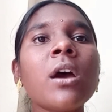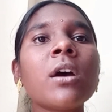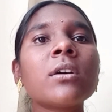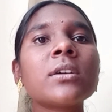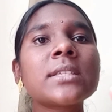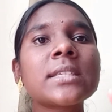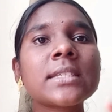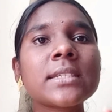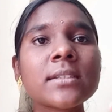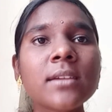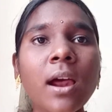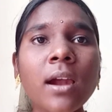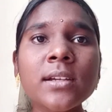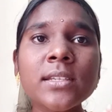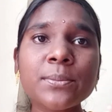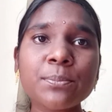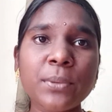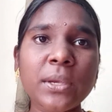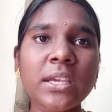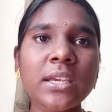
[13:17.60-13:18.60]
start
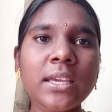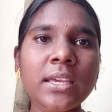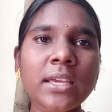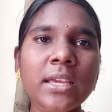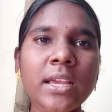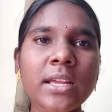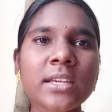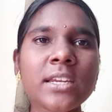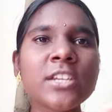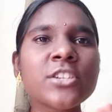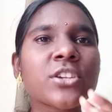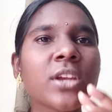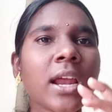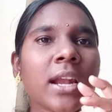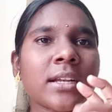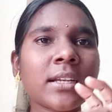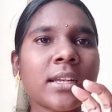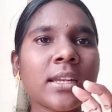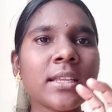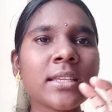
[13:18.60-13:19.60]
speaking English
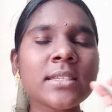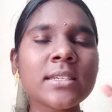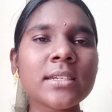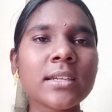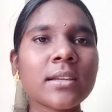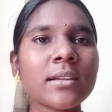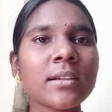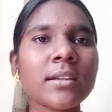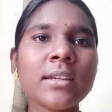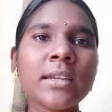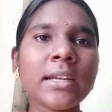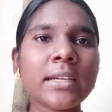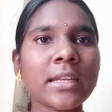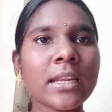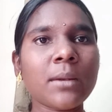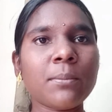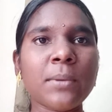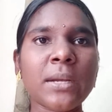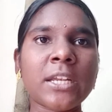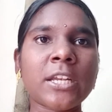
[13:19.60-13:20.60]
at least
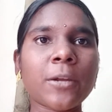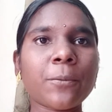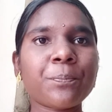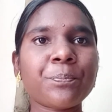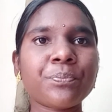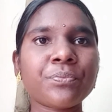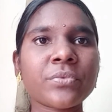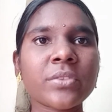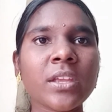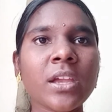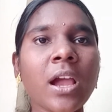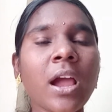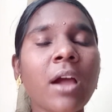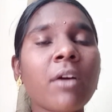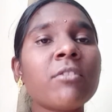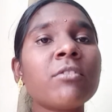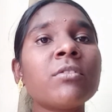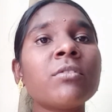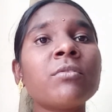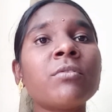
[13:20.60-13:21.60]
little bit.
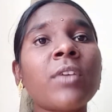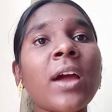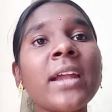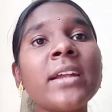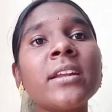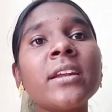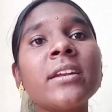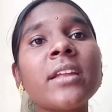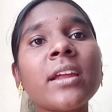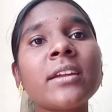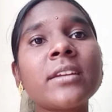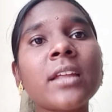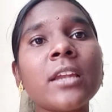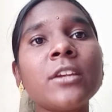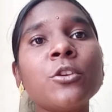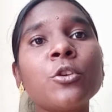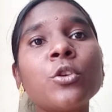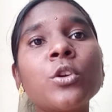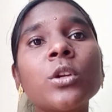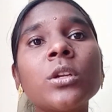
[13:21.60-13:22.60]
Why did I tell
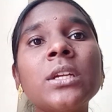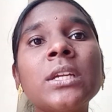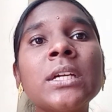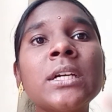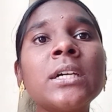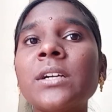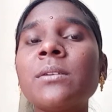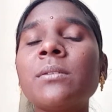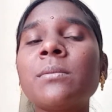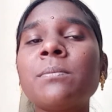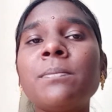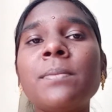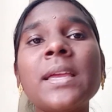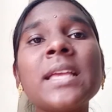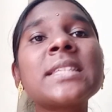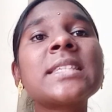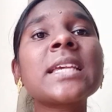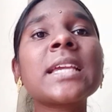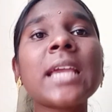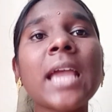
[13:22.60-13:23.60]
you to learn
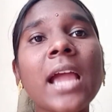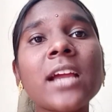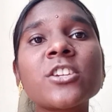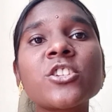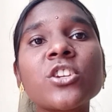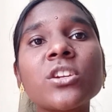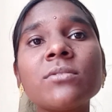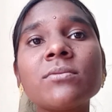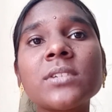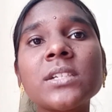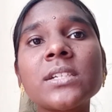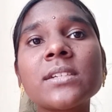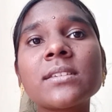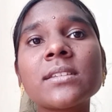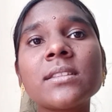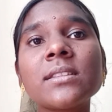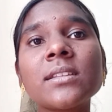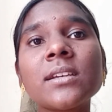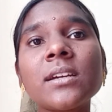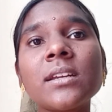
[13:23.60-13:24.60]
basic action words
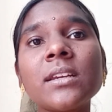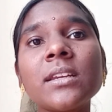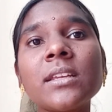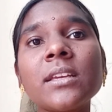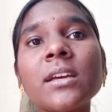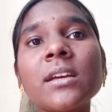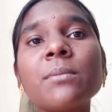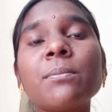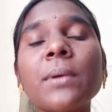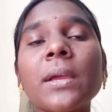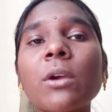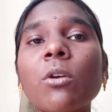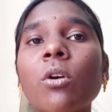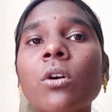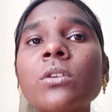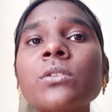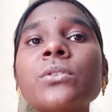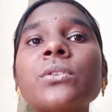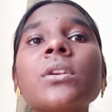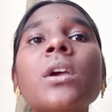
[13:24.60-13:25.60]
in the earlier?
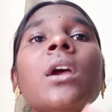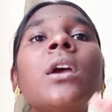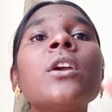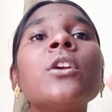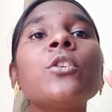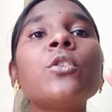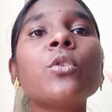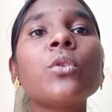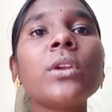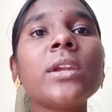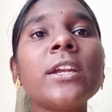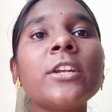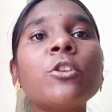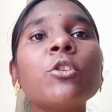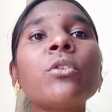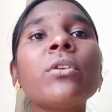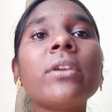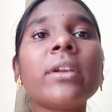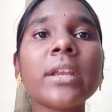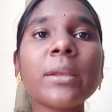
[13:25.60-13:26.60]
Because you need
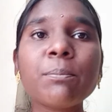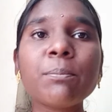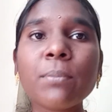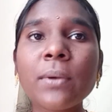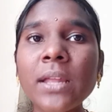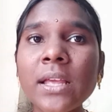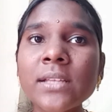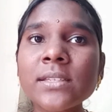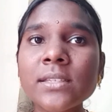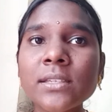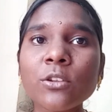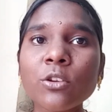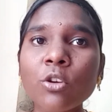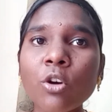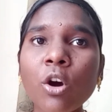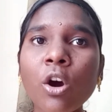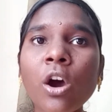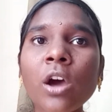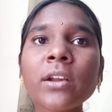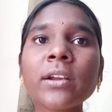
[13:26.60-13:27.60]
to replace
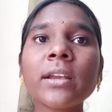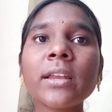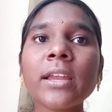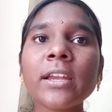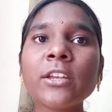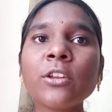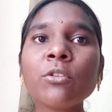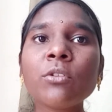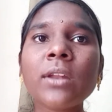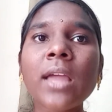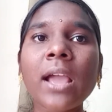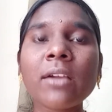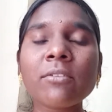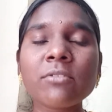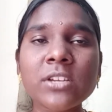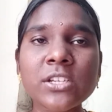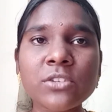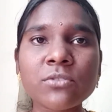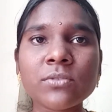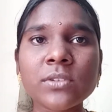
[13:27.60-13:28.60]
your native
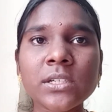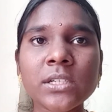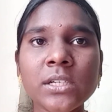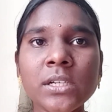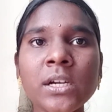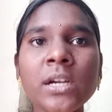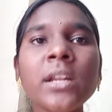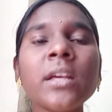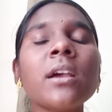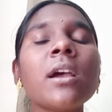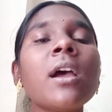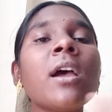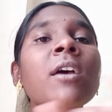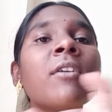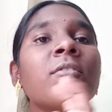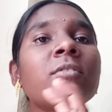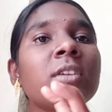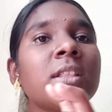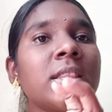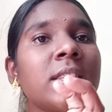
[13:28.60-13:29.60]
language word
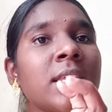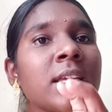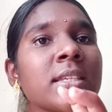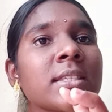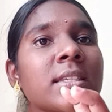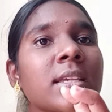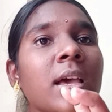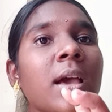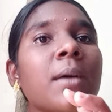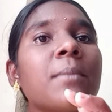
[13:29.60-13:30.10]
with this